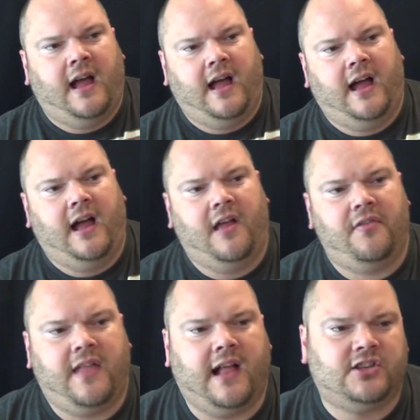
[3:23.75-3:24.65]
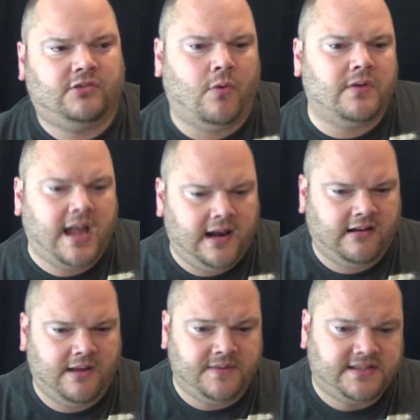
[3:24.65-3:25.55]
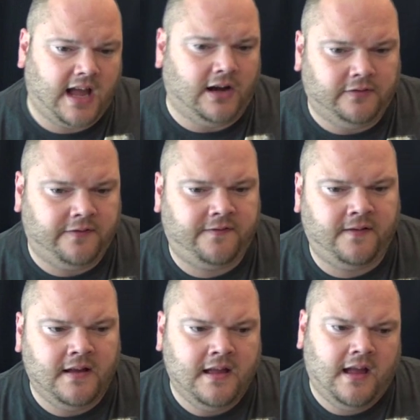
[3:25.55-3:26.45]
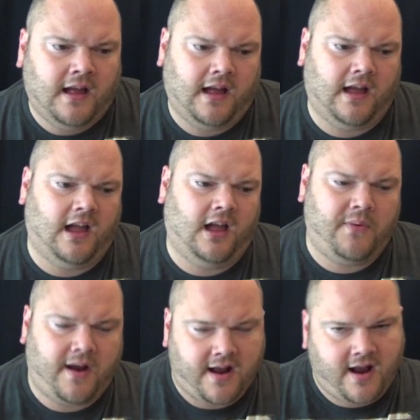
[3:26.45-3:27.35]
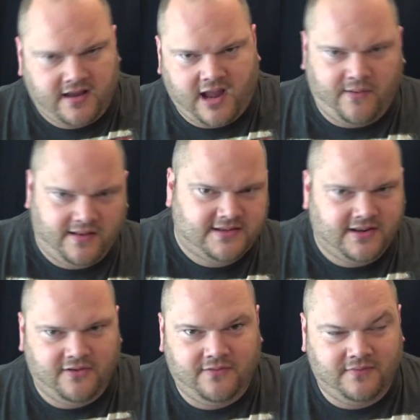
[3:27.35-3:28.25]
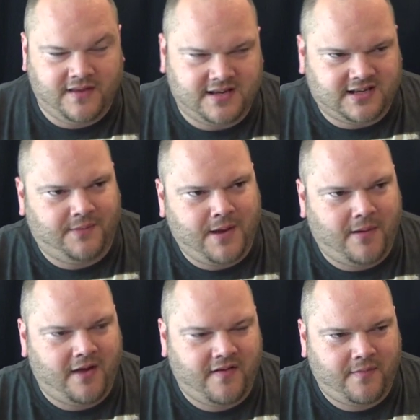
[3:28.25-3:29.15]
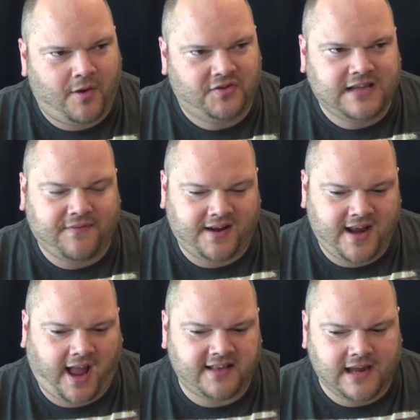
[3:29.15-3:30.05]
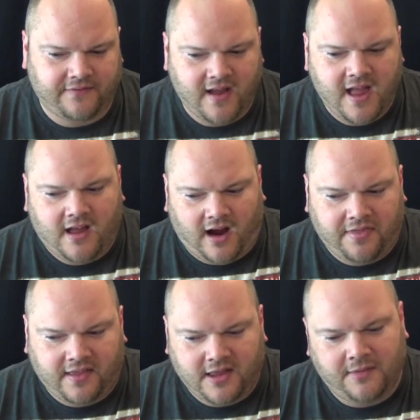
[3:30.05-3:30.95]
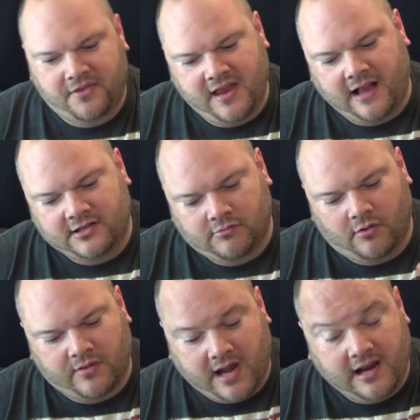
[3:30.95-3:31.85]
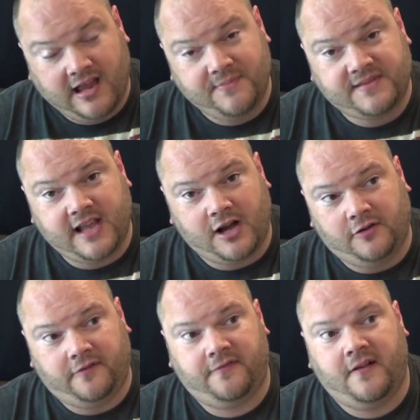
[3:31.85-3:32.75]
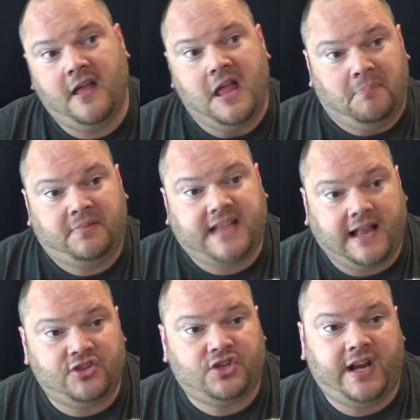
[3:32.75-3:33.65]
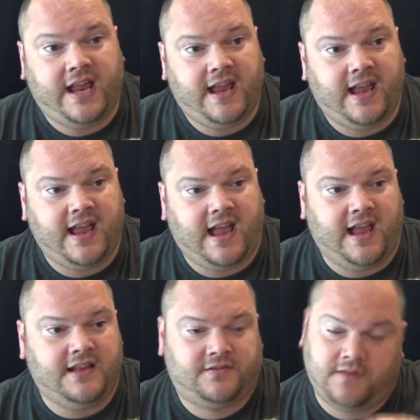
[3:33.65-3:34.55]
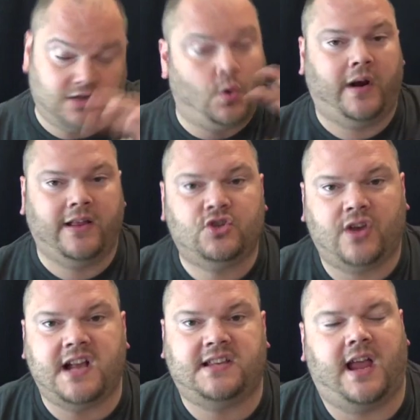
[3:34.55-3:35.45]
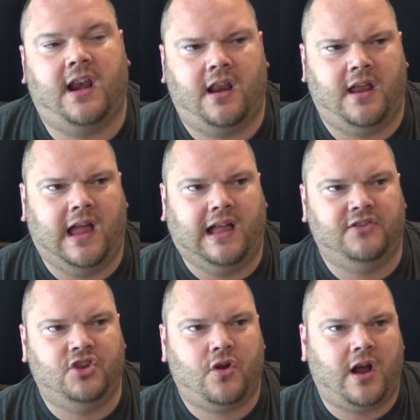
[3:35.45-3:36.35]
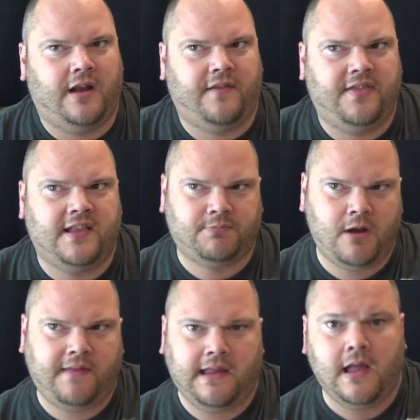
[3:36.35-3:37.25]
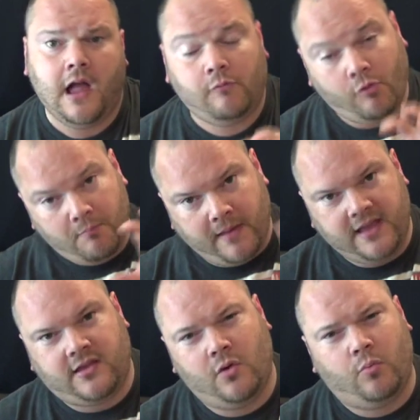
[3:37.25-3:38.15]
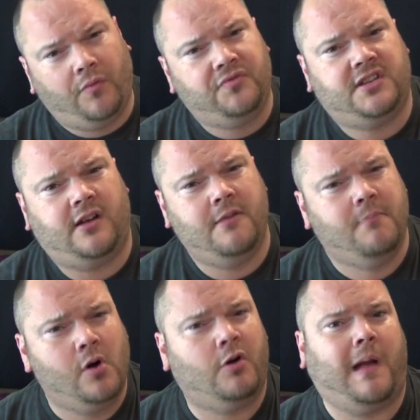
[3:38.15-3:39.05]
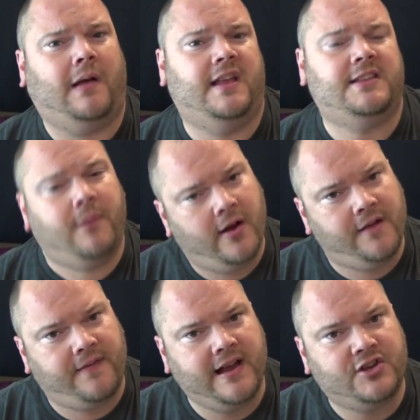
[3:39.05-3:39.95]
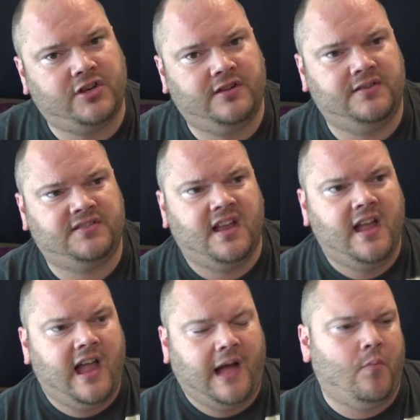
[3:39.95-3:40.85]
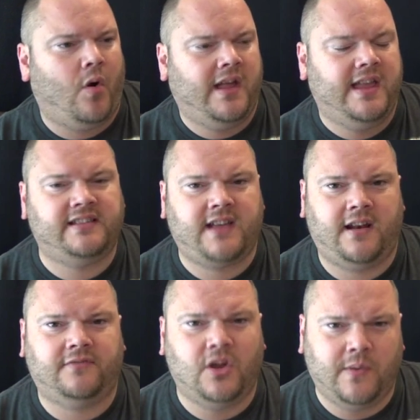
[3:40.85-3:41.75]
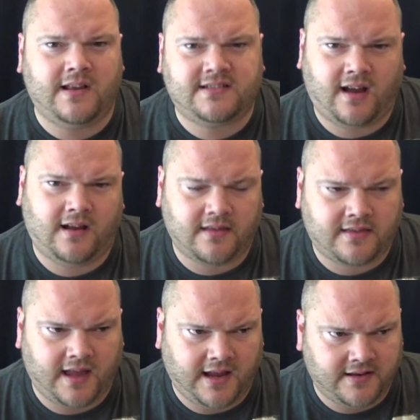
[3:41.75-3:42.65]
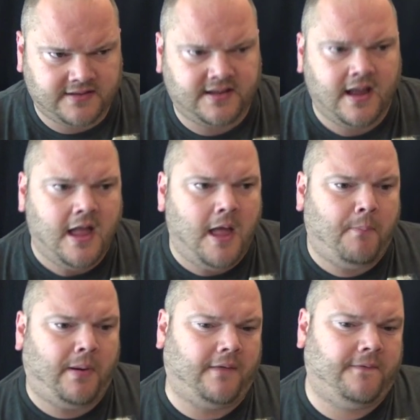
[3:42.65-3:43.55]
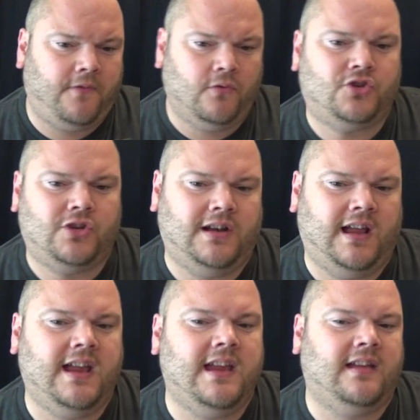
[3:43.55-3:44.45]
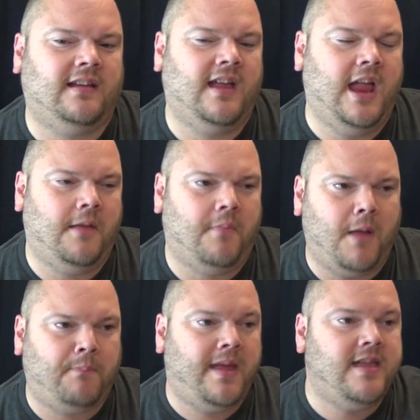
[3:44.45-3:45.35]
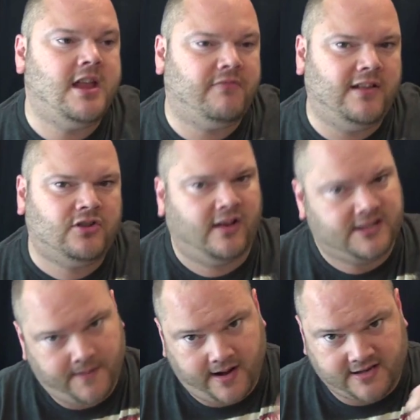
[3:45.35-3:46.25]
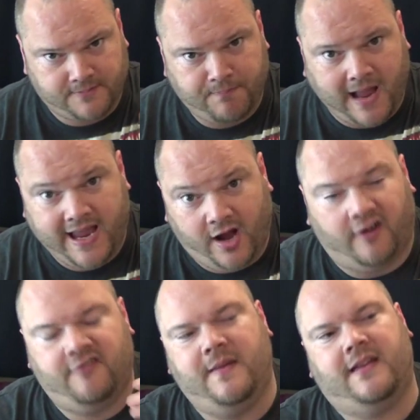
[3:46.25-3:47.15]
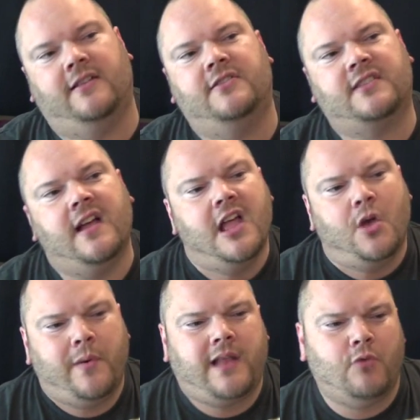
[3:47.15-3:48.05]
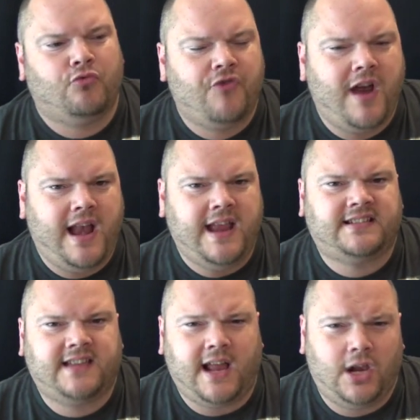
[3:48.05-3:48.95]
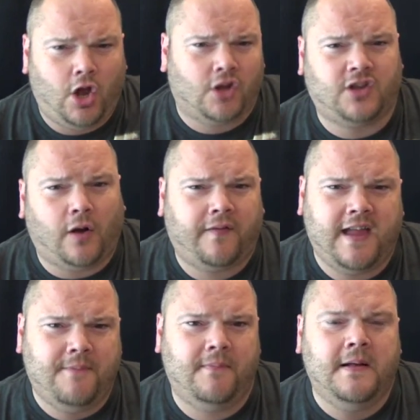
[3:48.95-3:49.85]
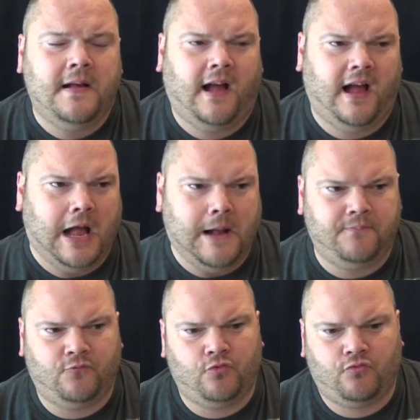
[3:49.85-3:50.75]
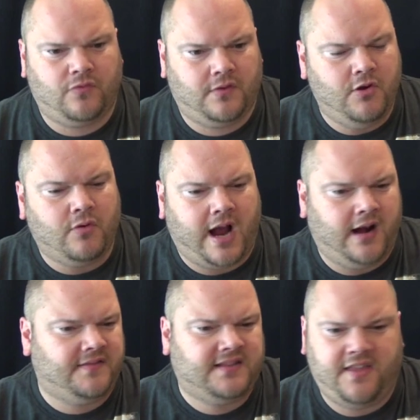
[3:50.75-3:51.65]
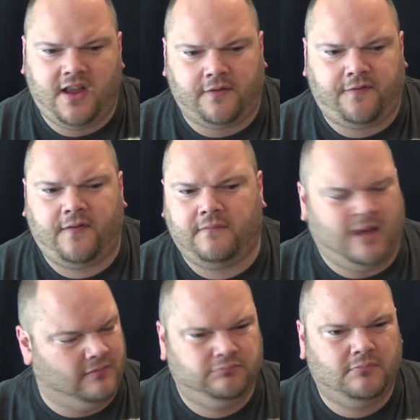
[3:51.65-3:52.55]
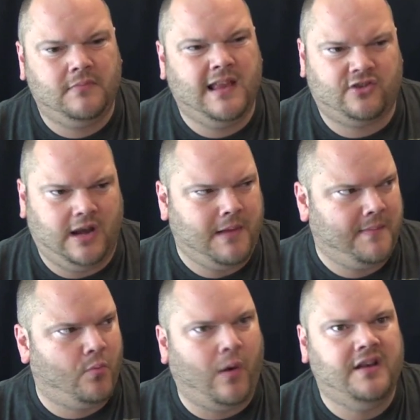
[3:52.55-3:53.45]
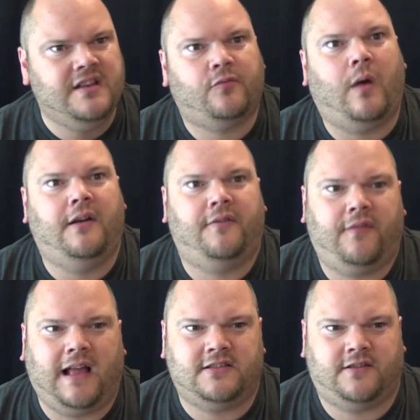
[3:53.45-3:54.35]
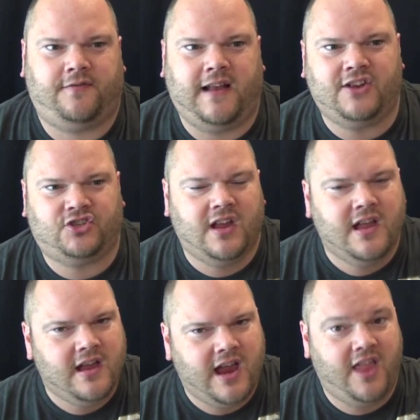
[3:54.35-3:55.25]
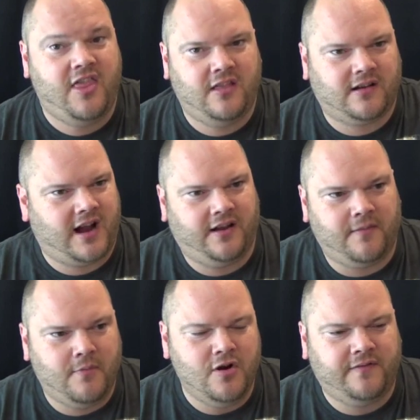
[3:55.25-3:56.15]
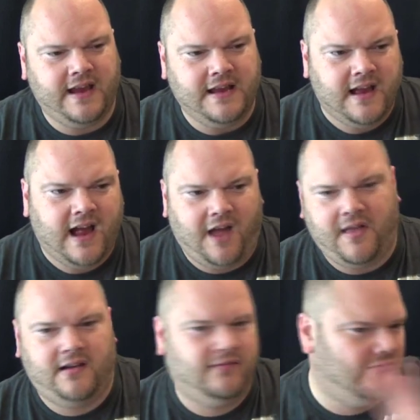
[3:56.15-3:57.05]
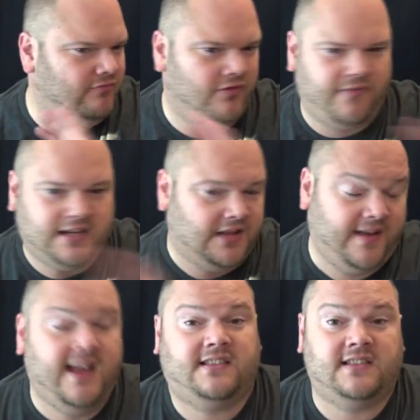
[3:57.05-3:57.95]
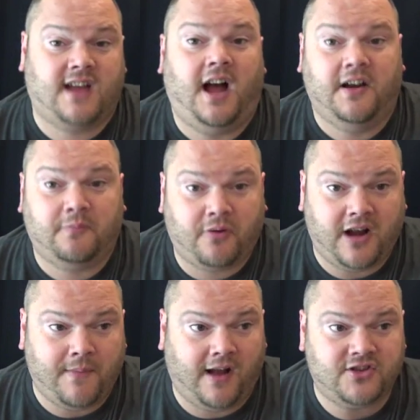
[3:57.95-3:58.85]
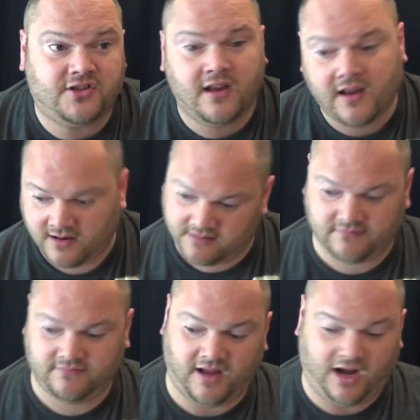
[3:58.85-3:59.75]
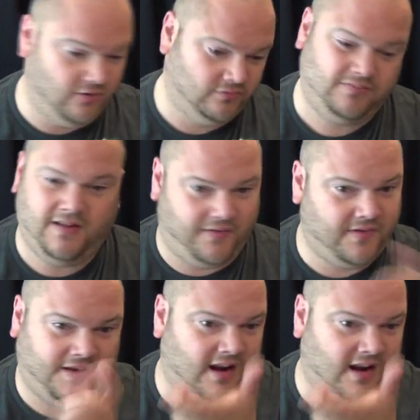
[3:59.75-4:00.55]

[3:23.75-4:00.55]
Uh, the actual killer himself. Uh, we're going to kind of go into this is going to be both a positive and negative. I think the actual killer himself potentially is is quite interesting, and, and, you kind of this movie will make you want to know more about his motivations and why he's kind of doing certain things. But unfortunately, it might pique your interest, but it doesn't pay off because we don't really see a lot of him. Um, you'll kind of see the odd, well, literally maybe one one flat's a flash in the kind of the movie, and then the rest of it is this kind of pretty much the whole you know, the,